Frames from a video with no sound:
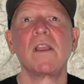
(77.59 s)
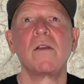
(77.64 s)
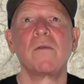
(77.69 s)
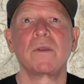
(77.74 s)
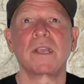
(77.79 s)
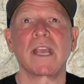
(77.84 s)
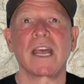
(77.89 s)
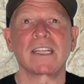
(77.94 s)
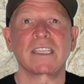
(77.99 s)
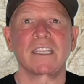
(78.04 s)

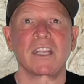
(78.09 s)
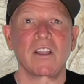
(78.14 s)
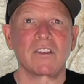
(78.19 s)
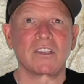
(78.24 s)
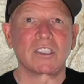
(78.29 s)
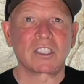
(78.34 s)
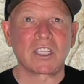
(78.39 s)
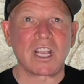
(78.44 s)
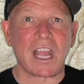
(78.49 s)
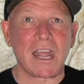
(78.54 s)
We got the
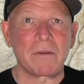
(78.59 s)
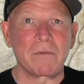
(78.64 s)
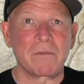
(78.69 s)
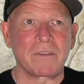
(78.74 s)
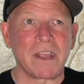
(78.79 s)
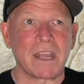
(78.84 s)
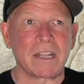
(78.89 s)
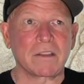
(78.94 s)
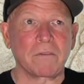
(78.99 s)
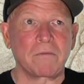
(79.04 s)
other side. We've
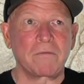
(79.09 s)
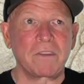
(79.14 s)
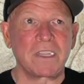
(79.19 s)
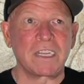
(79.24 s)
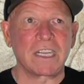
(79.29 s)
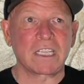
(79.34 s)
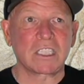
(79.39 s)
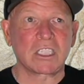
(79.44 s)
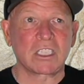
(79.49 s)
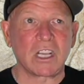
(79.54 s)
got the
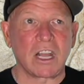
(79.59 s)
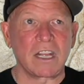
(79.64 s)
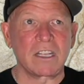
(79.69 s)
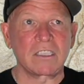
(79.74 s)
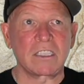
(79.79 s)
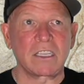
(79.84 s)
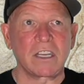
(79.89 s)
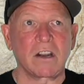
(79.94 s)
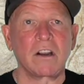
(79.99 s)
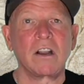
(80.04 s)
Phoenix
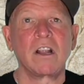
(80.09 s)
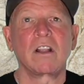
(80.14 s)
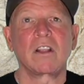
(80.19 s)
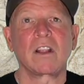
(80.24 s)
Suns here.